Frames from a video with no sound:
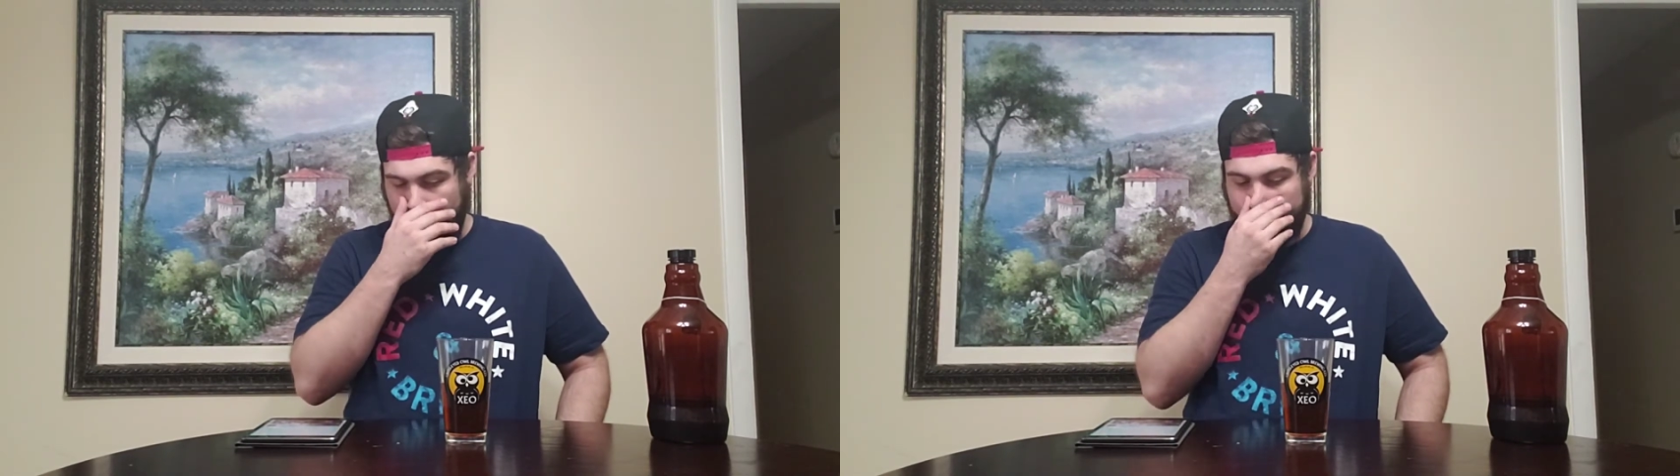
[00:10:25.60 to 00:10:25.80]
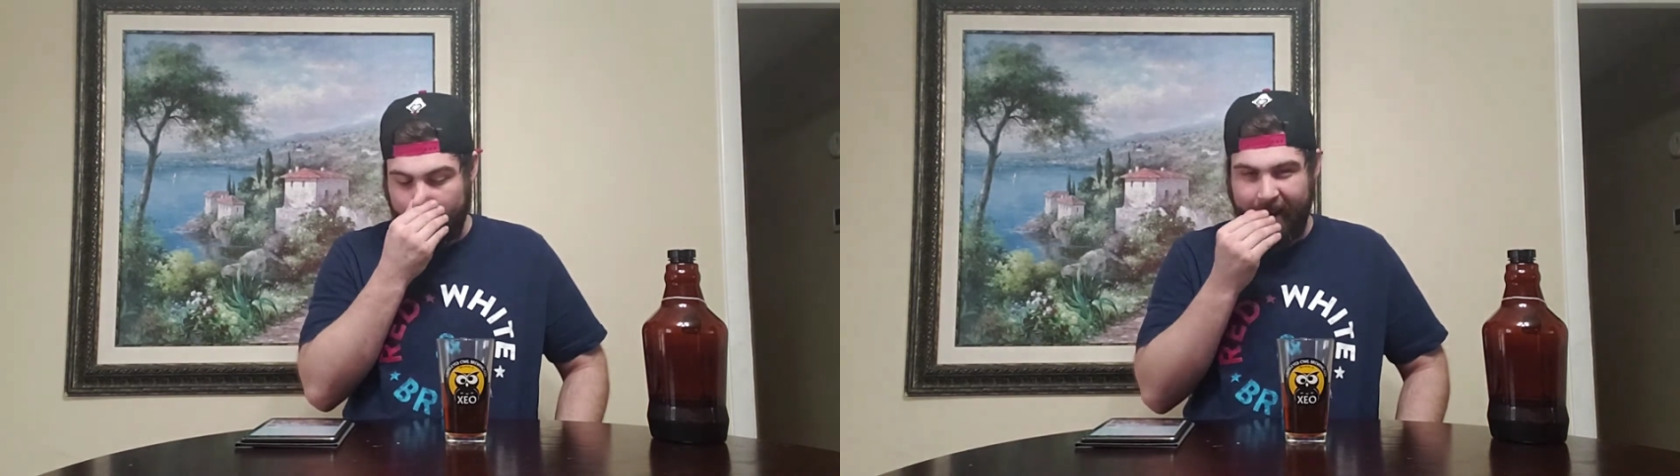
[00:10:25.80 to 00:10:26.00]

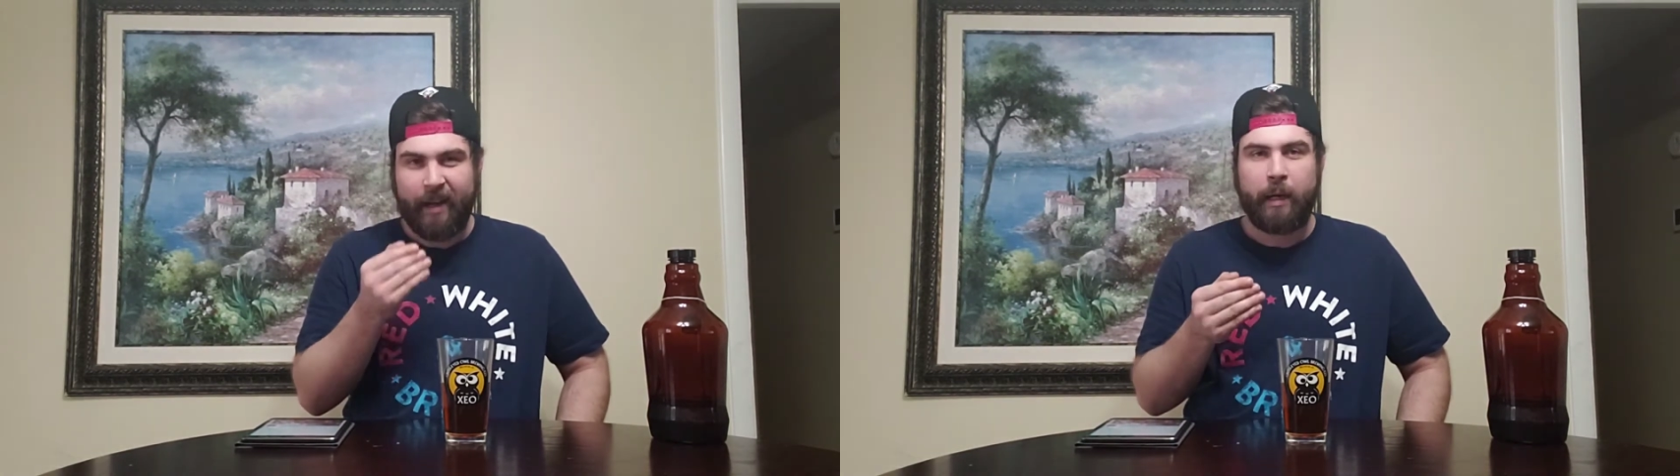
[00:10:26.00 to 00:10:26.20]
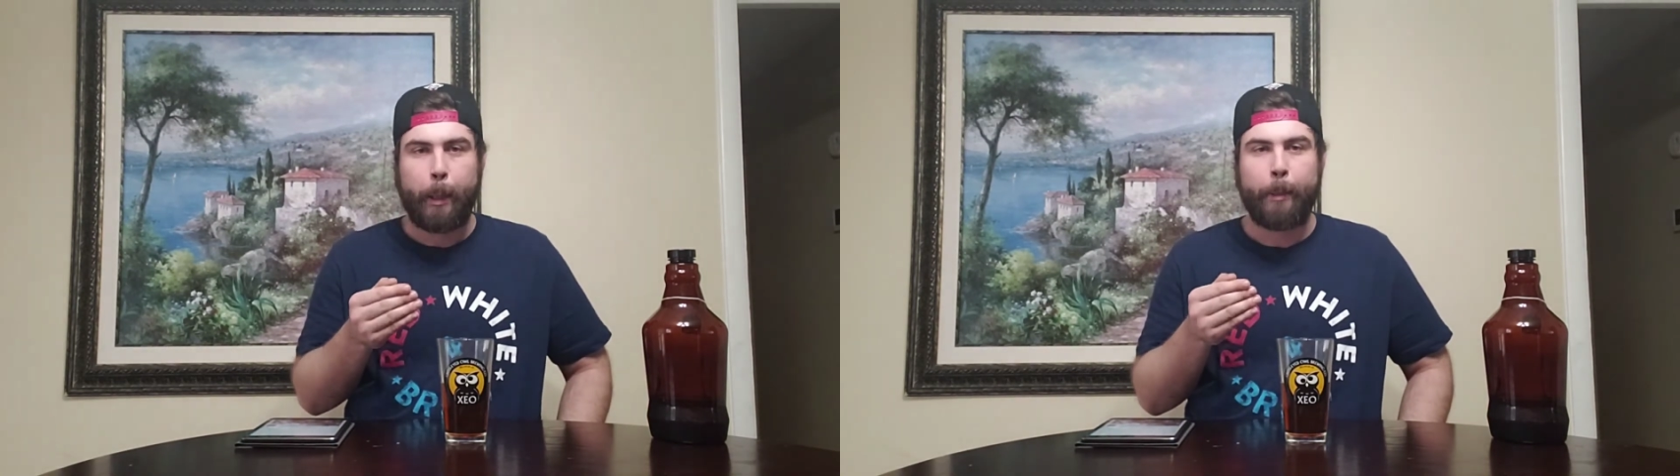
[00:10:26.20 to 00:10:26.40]

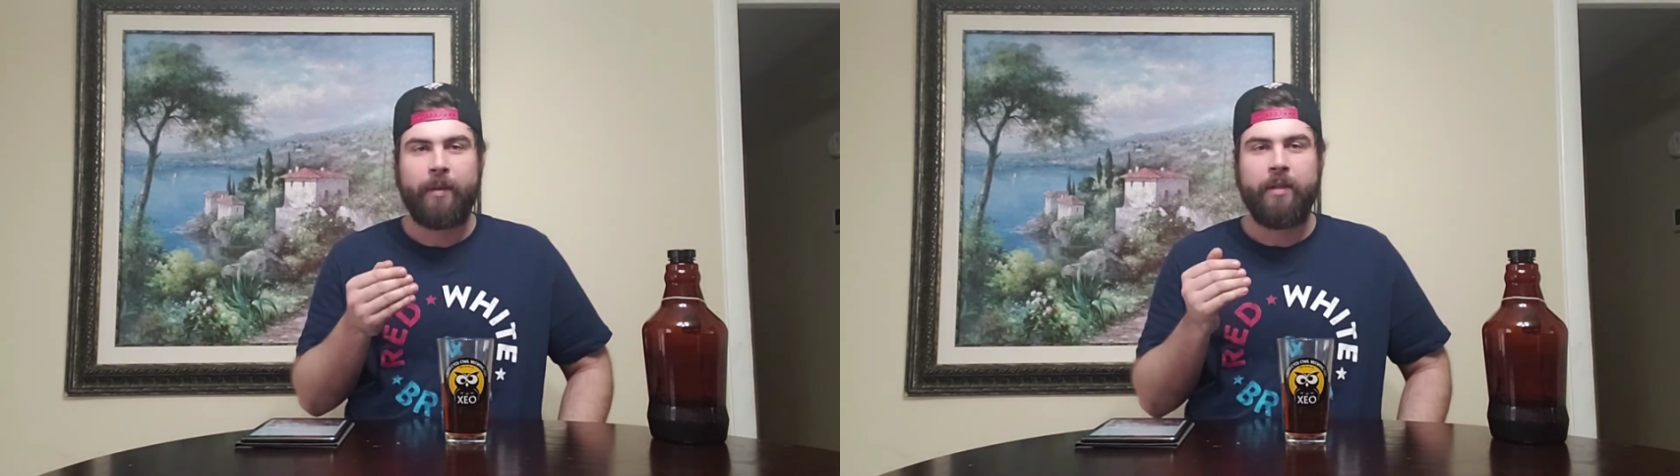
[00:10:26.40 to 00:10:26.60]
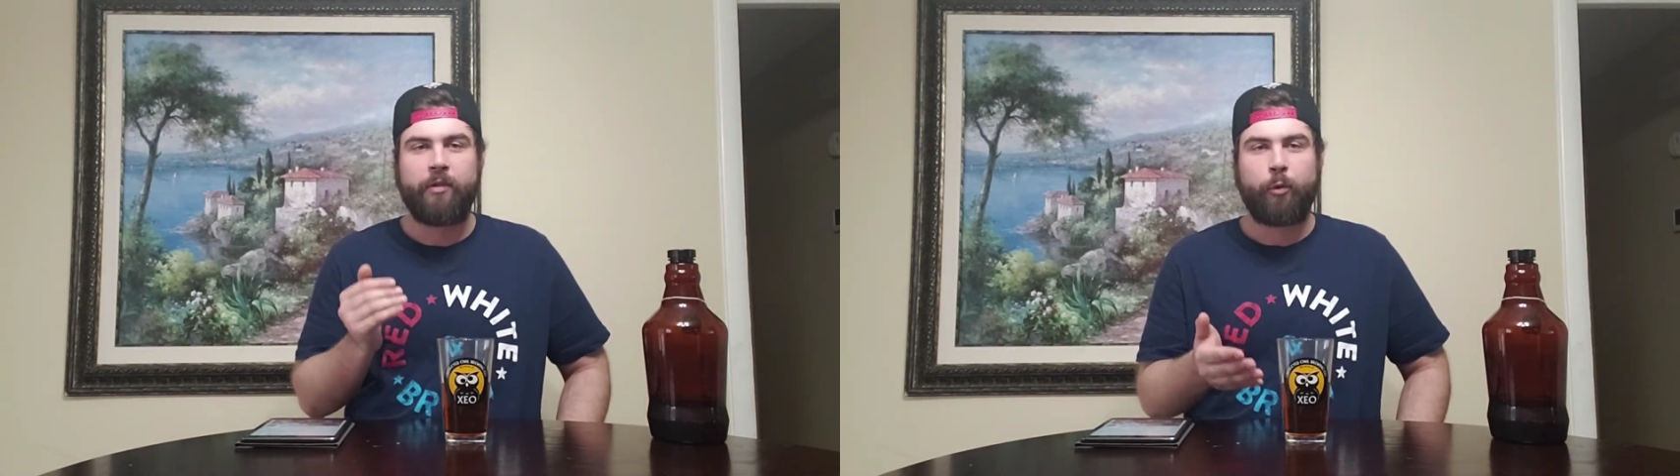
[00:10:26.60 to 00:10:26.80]
like
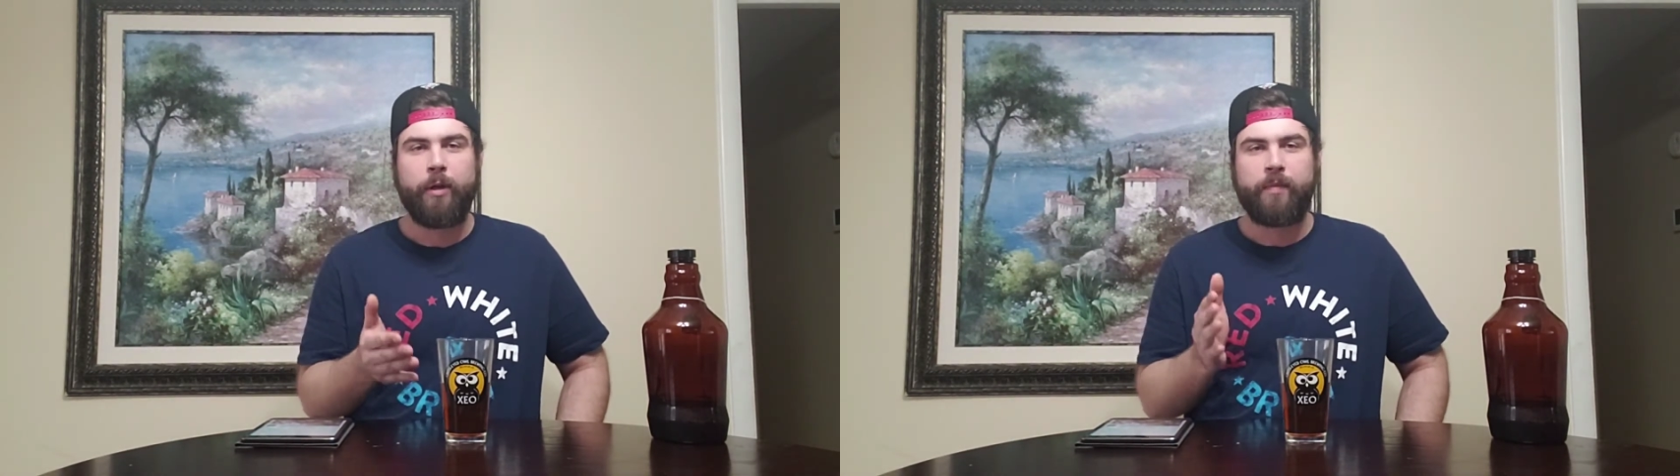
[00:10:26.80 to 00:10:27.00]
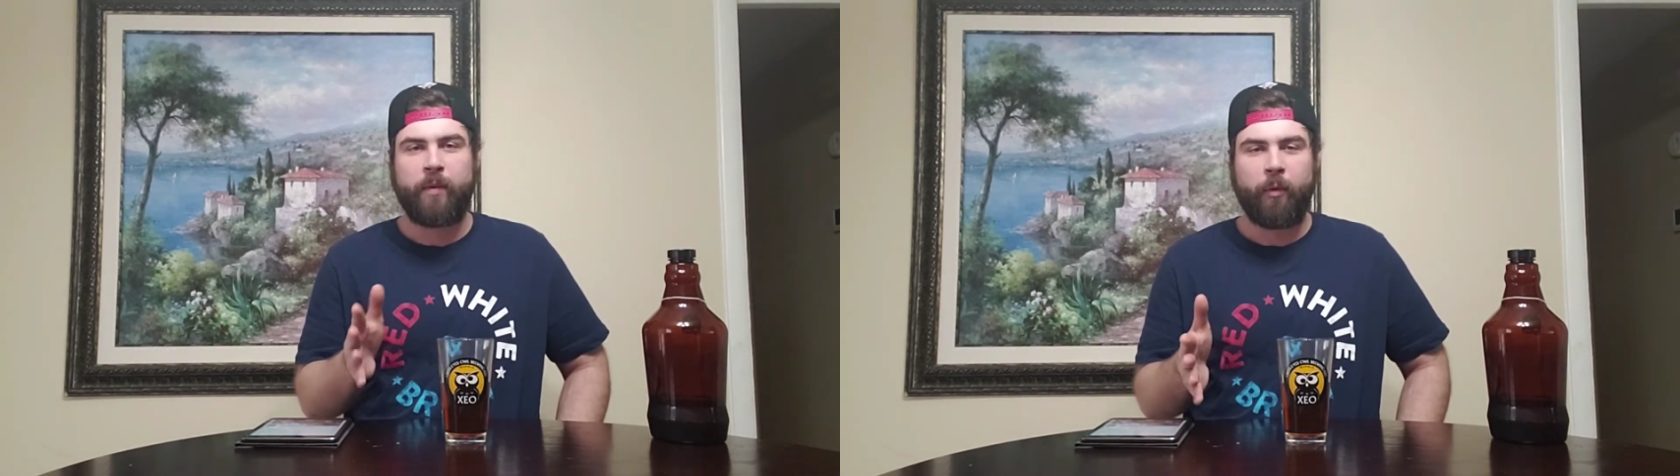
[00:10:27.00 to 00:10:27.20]
these crisp and